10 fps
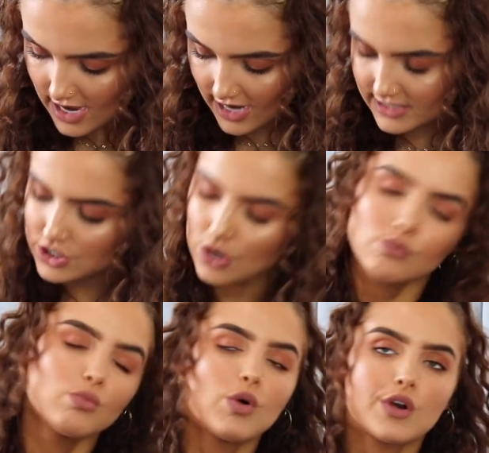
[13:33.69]
I
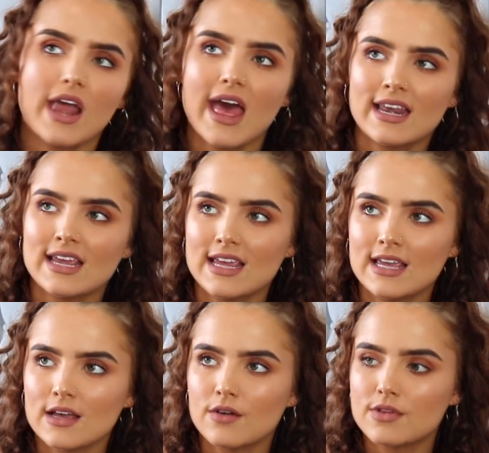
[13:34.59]
don't want
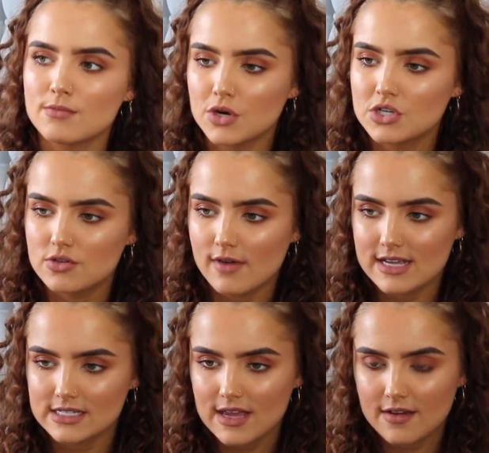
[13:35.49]
any of the
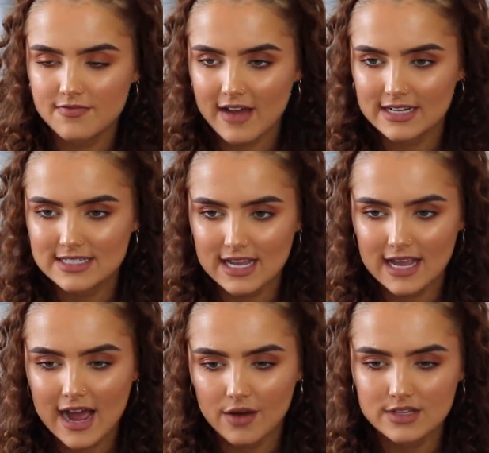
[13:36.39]
moisturiser affecting
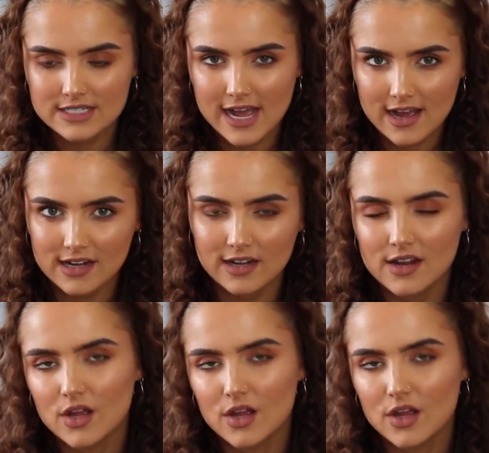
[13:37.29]
how the tan